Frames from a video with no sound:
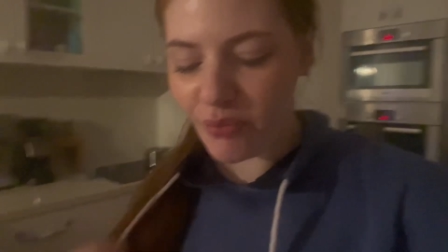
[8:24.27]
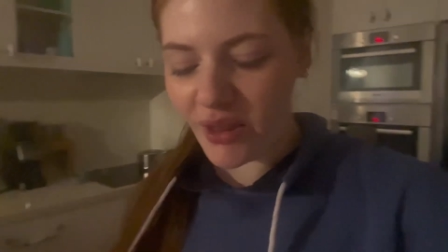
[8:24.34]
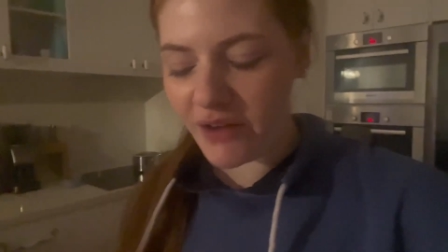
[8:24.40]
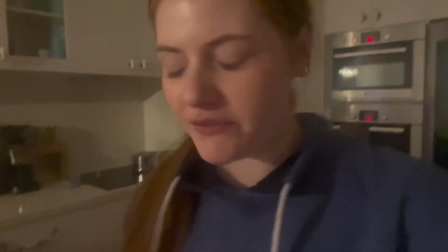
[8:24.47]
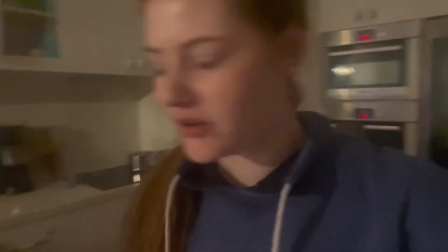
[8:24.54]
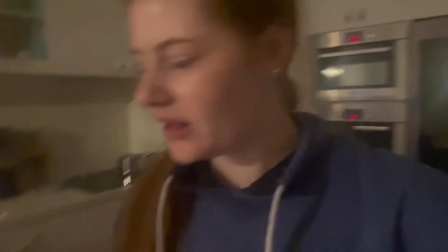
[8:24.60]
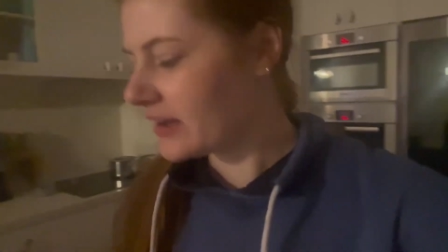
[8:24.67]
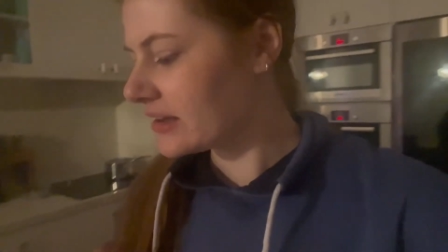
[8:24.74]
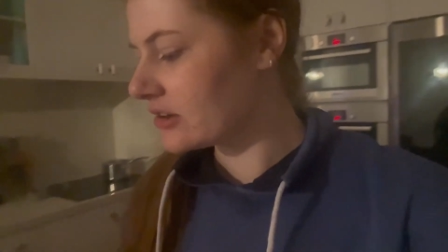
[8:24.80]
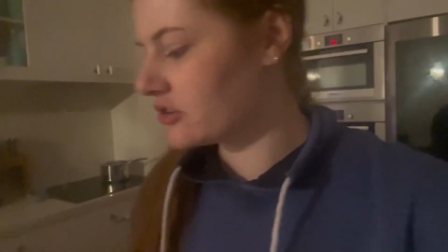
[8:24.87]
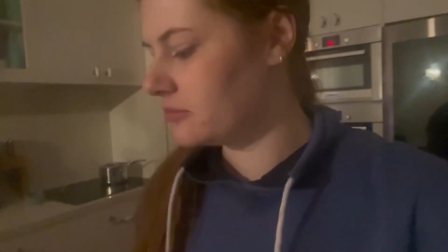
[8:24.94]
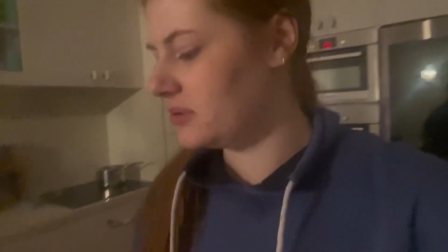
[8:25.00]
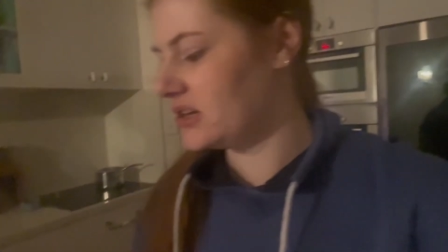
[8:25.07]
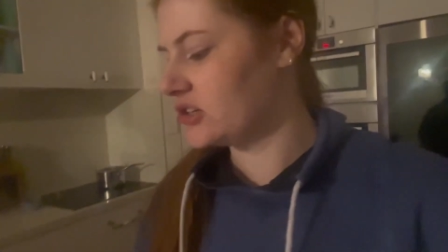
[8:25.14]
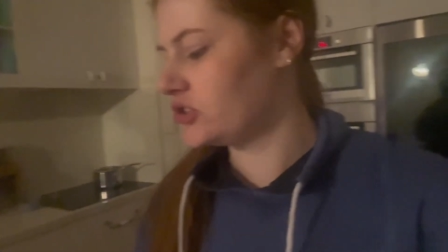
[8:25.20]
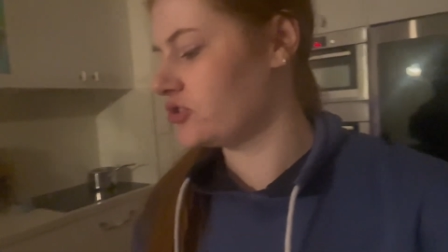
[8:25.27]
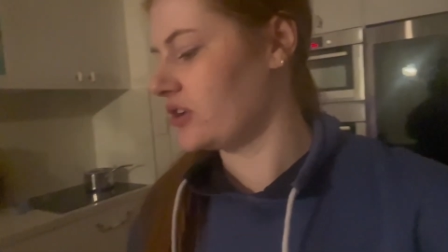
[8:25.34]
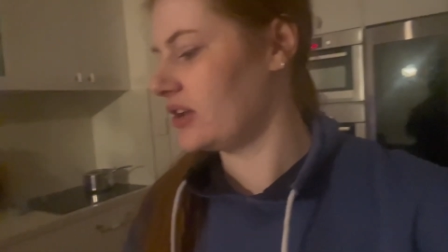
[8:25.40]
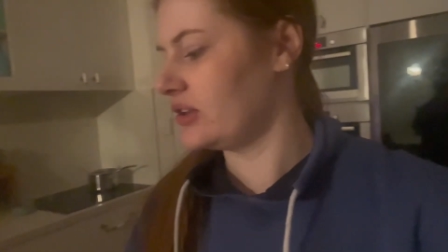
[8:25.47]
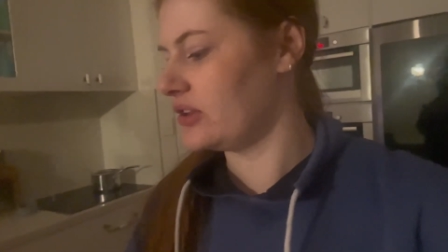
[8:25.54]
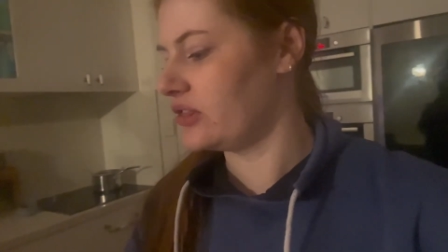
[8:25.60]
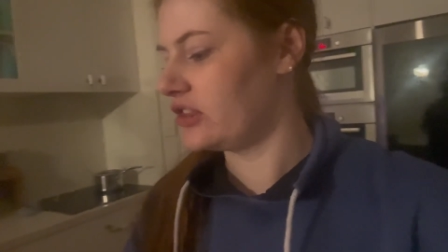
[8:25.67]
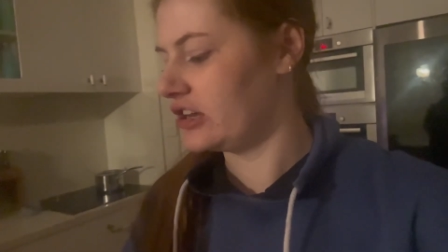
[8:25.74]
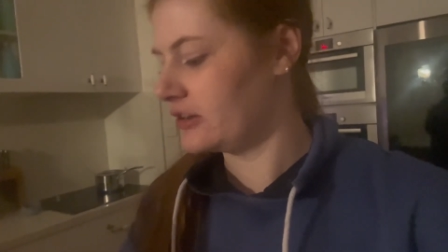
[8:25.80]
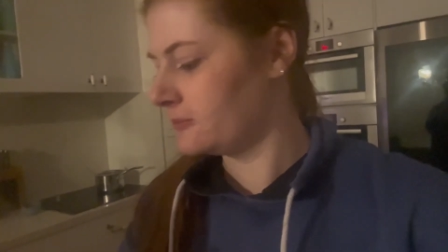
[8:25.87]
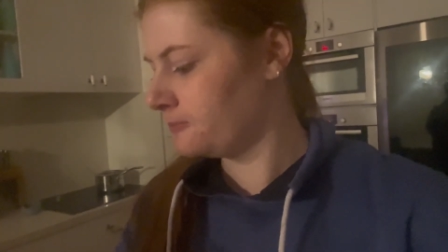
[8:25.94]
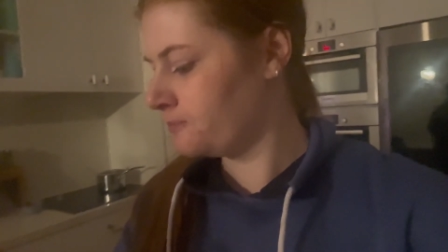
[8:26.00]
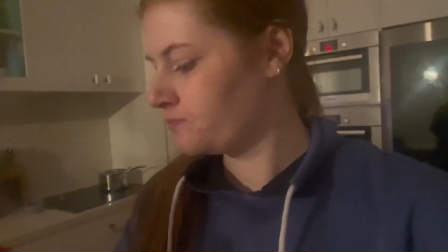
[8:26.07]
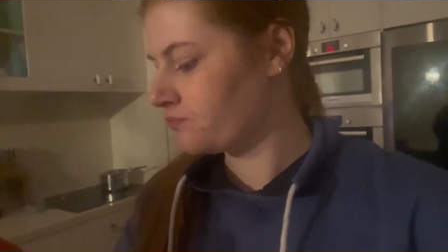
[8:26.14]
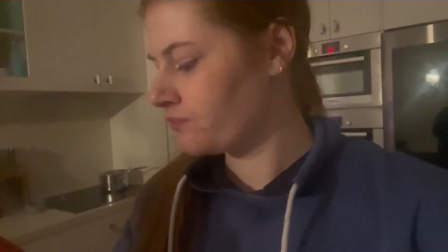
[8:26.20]
I feel like it could be an Australian thing.
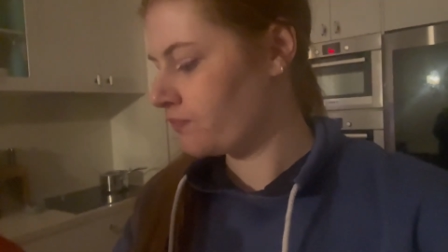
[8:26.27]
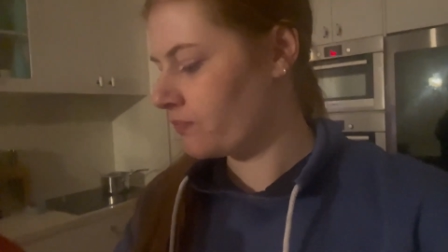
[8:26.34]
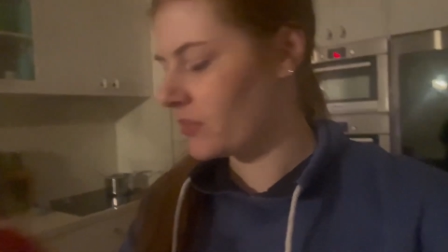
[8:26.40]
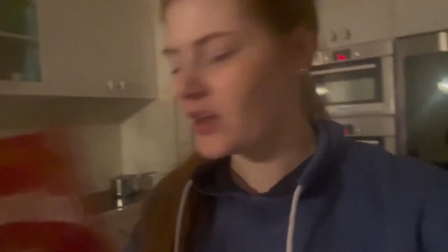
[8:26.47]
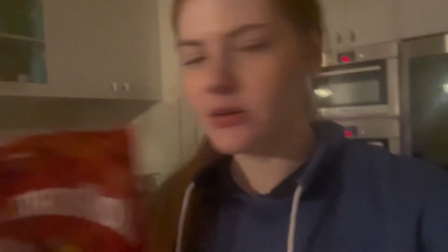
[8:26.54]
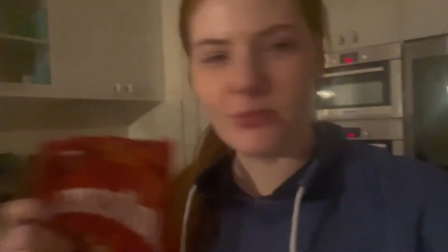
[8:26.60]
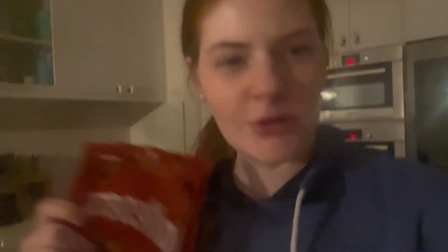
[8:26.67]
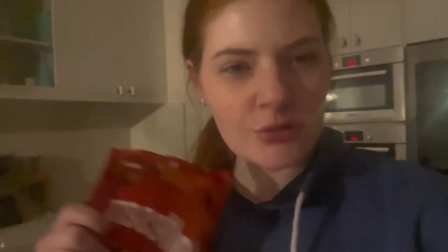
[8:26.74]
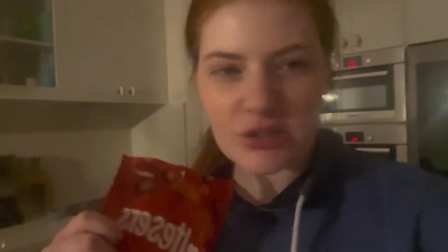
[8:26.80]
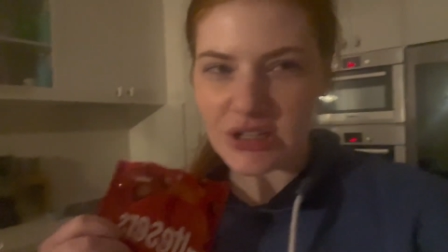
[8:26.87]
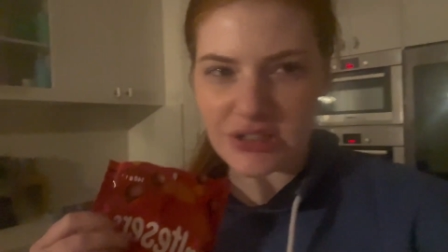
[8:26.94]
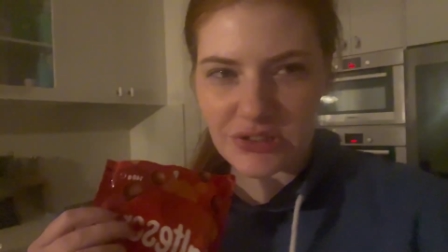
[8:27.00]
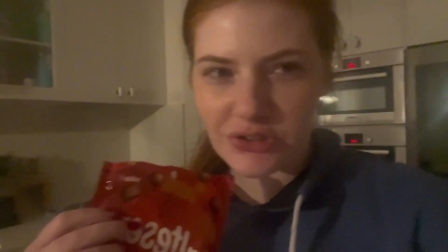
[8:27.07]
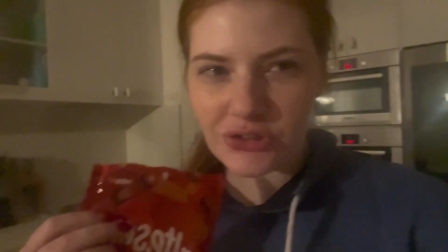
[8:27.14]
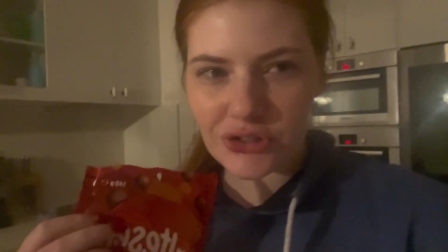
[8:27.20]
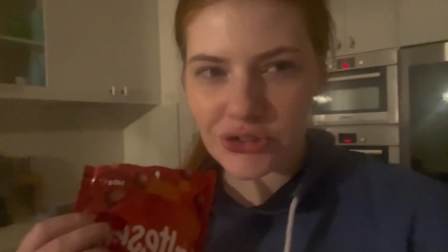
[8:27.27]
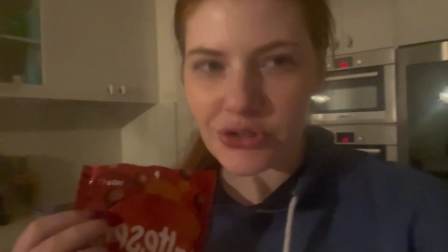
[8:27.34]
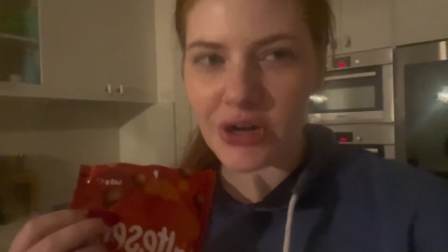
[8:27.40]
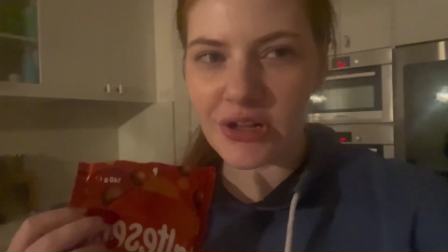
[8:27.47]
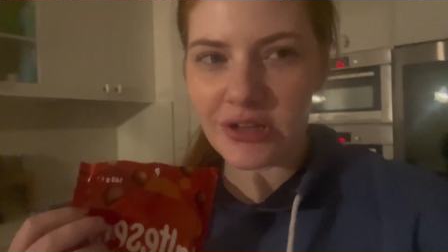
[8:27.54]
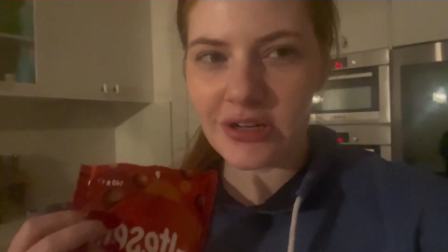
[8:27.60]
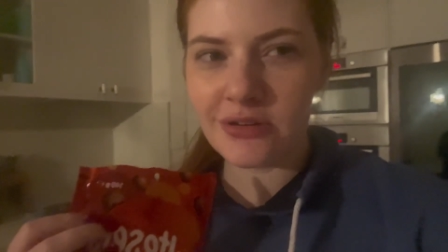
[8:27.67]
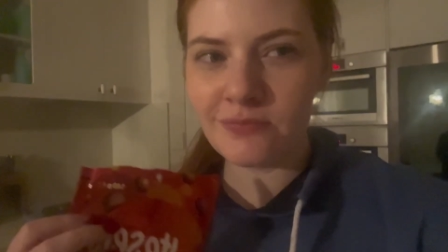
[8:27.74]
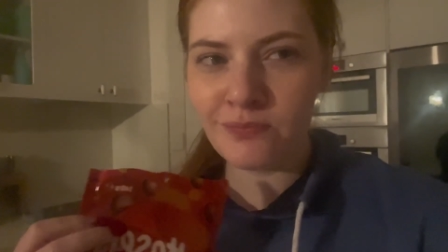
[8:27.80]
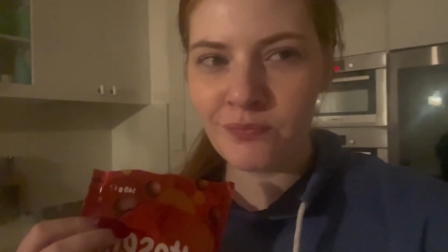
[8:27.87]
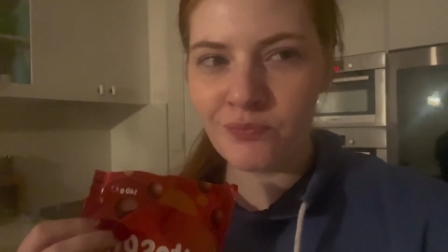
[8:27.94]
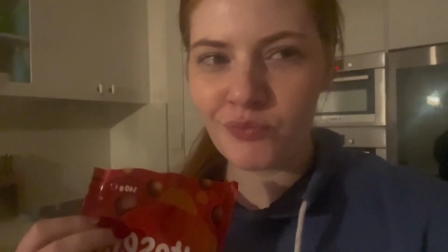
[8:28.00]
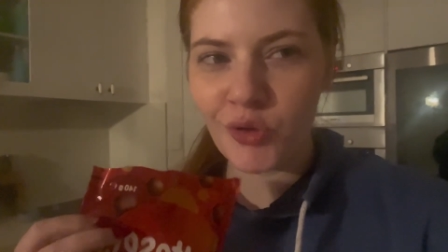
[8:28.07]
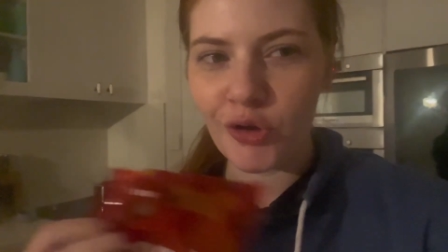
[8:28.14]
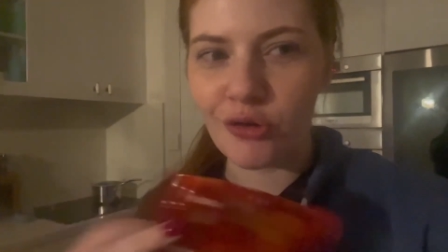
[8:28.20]
Are Maltesers Australian?
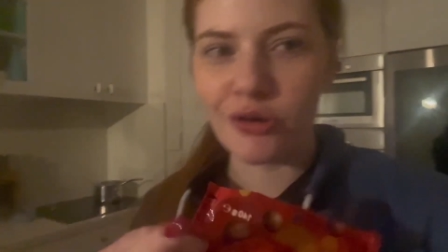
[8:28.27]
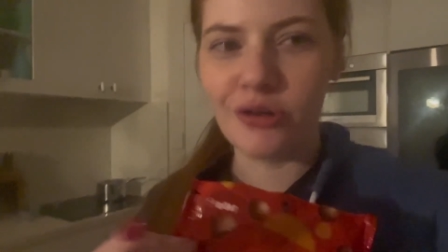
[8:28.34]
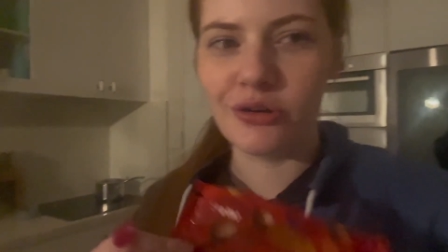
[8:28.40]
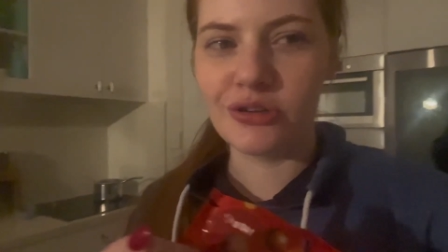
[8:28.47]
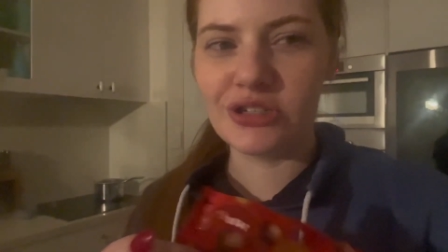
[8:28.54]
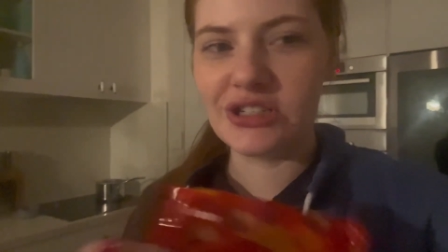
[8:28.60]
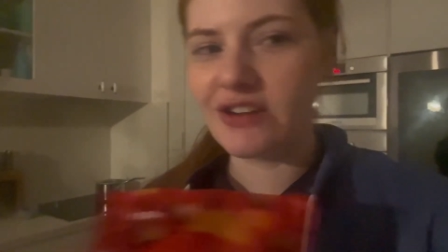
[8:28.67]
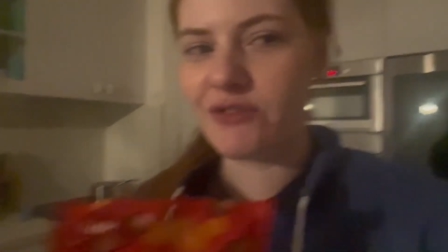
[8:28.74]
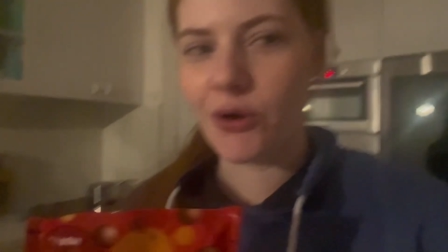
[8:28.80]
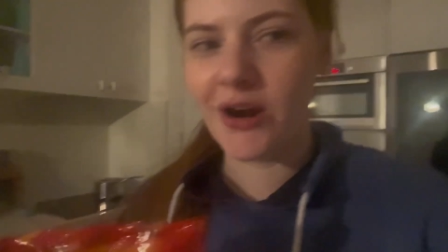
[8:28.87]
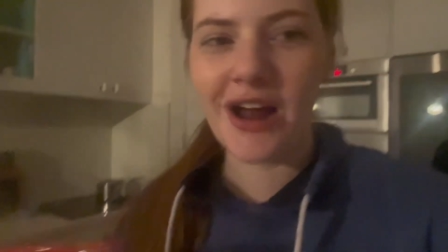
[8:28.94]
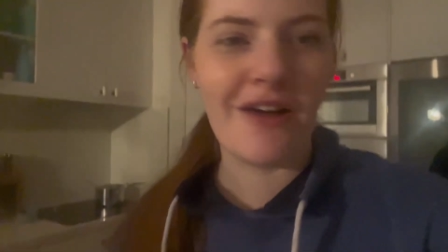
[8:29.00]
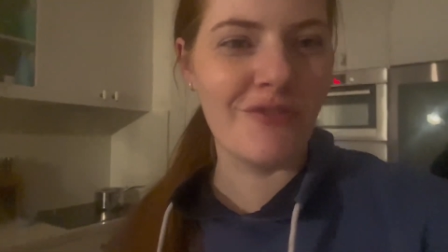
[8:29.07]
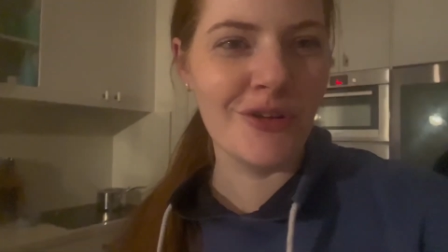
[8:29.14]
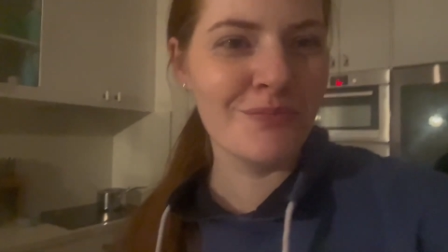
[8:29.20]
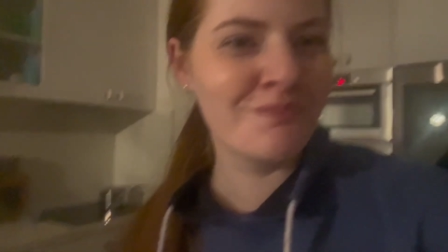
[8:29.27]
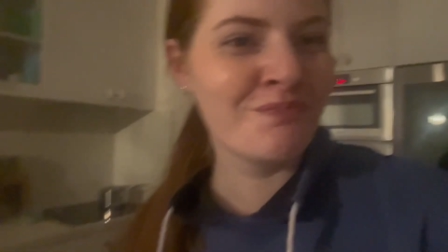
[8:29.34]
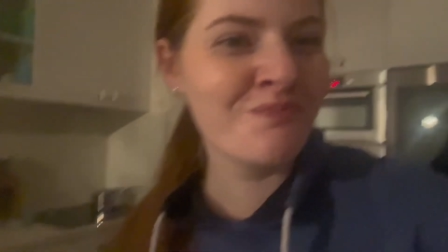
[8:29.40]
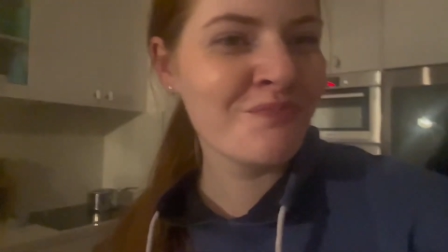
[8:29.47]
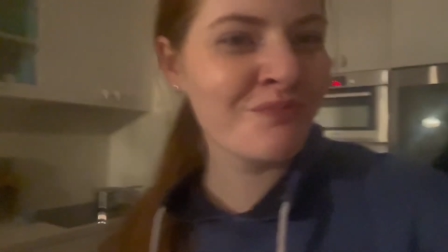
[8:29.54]
Or does everyone have them?